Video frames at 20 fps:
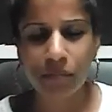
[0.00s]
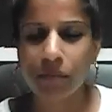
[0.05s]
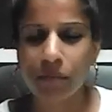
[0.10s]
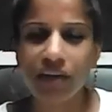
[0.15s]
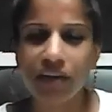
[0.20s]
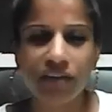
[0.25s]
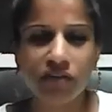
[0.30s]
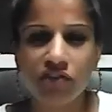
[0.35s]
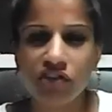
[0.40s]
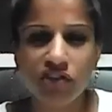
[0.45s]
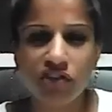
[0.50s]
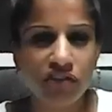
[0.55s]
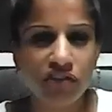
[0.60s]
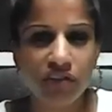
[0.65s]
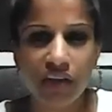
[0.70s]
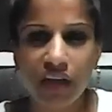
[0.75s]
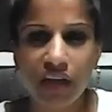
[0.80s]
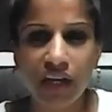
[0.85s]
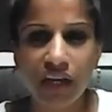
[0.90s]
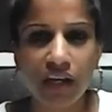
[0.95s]
But it's just
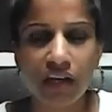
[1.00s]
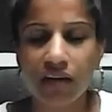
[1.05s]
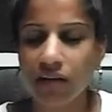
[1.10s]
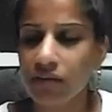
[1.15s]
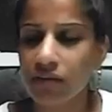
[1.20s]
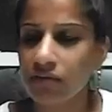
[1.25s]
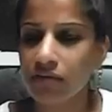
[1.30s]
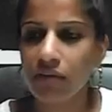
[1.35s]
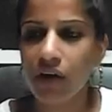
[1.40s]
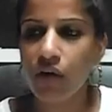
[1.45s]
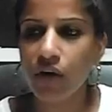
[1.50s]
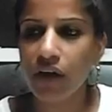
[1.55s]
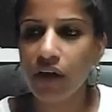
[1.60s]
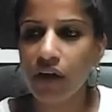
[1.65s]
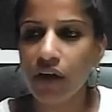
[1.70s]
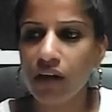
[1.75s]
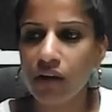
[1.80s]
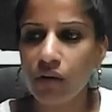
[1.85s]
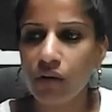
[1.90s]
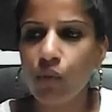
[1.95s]
saying, okay,